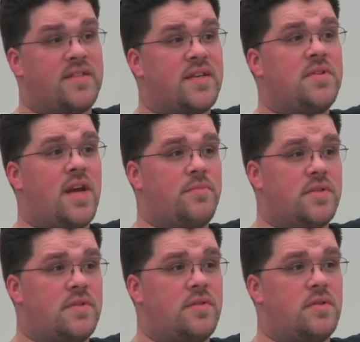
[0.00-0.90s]
and
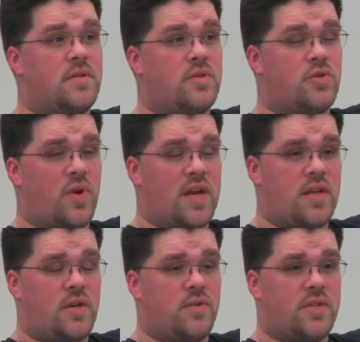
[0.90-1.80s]
sometimes
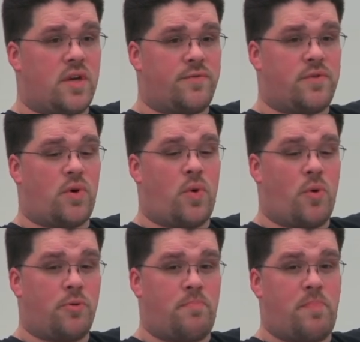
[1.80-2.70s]
training yourself to
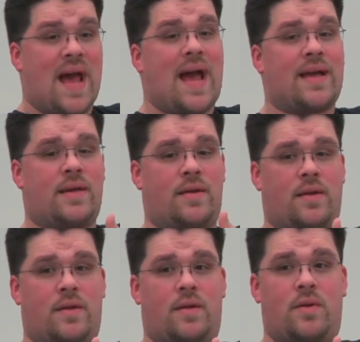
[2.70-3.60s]
hold back
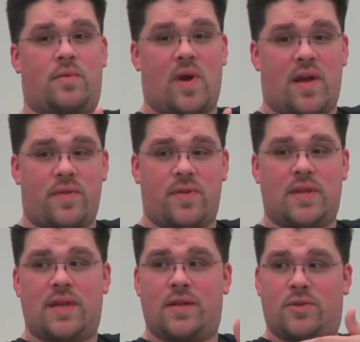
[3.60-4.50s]
rather
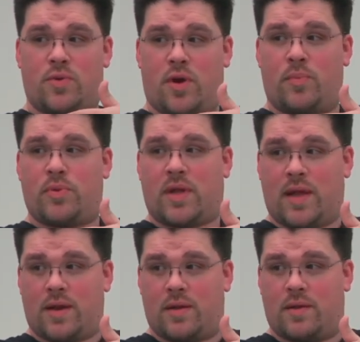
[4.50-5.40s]
than getting too
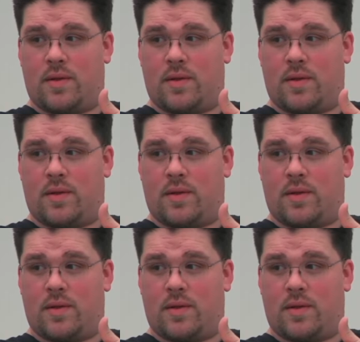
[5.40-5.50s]
complicated.